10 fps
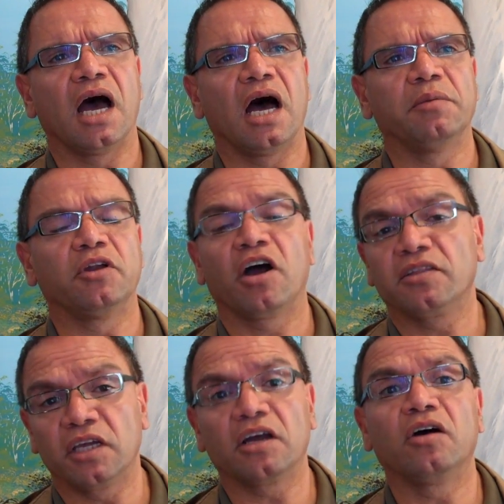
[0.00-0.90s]
and I
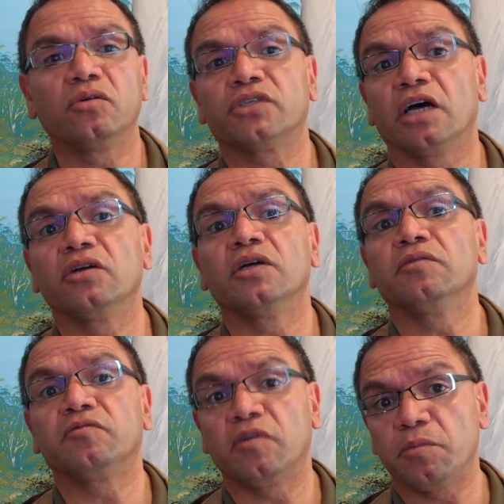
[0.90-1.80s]
think also, in
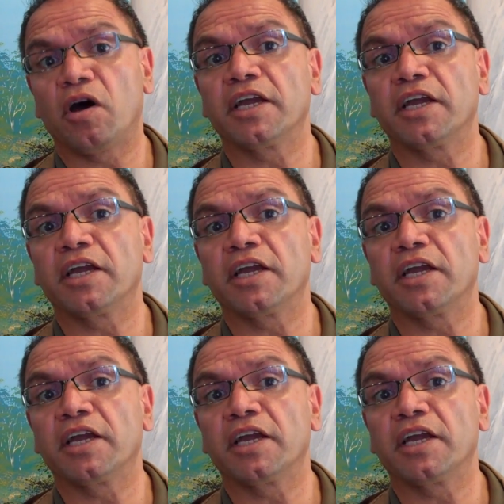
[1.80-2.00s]
from my